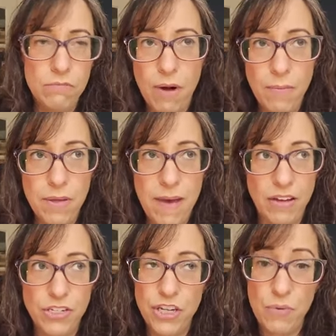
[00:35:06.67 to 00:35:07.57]
probably
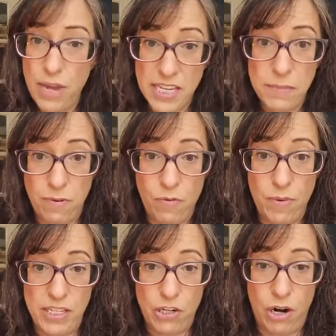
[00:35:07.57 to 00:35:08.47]
about two weeks before
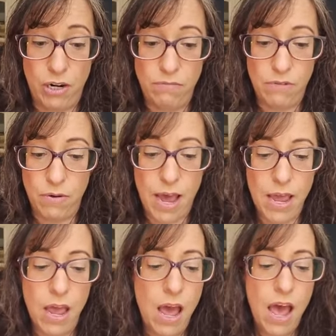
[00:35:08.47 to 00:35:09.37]
we start,
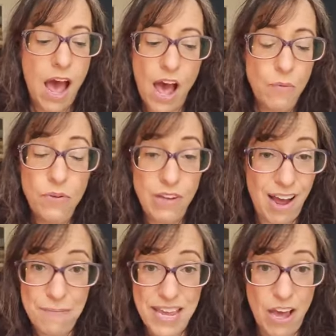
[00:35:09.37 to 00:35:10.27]
okay? I will
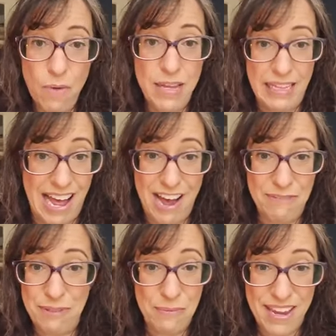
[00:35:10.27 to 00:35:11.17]
not be going
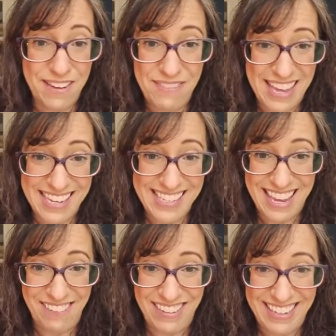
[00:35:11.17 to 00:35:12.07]
live the week of
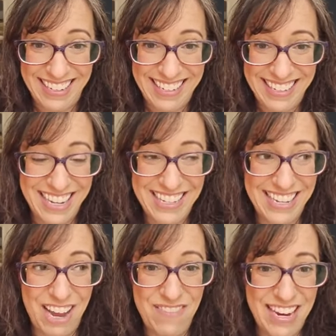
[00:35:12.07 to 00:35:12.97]
Thanksgiving because,
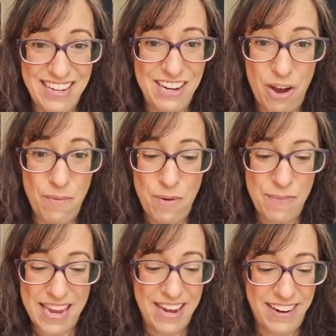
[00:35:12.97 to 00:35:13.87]
I mean, y'all won't
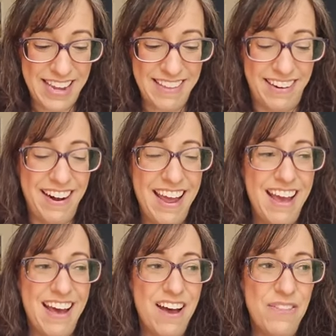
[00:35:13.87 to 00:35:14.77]
be here either.
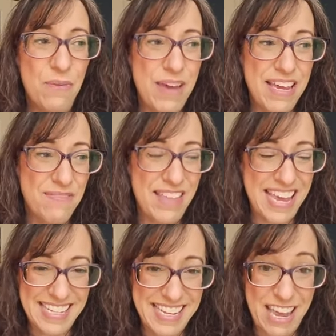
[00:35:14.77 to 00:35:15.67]
Uh, the week of
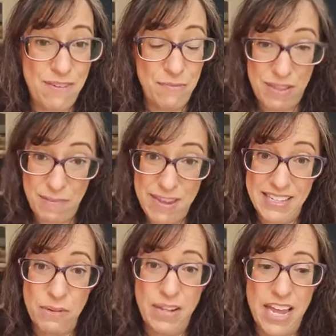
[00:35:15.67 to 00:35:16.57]
Thanksgiving, with it being
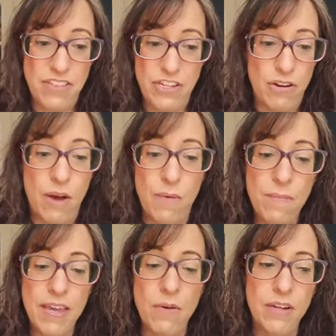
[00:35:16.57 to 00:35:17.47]
so late this year, I won't
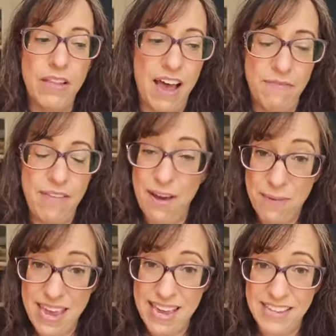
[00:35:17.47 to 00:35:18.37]
be going live that
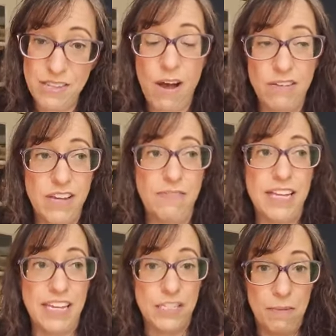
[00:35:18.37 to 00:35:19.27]
week, so I'll
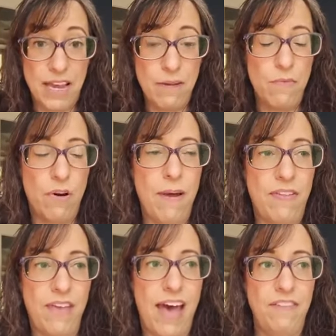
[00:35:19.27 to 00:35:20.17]
definitely explain more
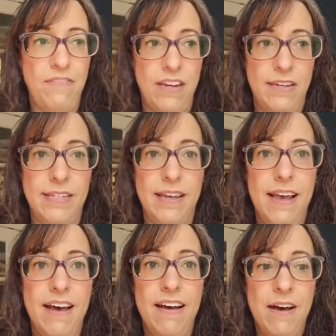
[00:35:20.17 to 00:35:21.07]
about the Advent
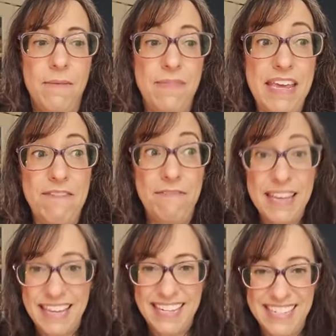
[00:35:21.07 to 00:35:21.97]
um,
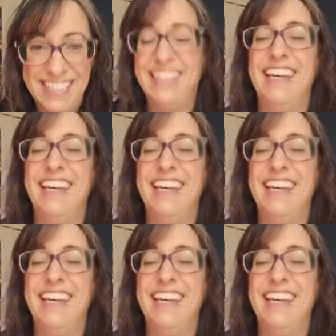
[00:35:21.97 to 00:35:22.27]
event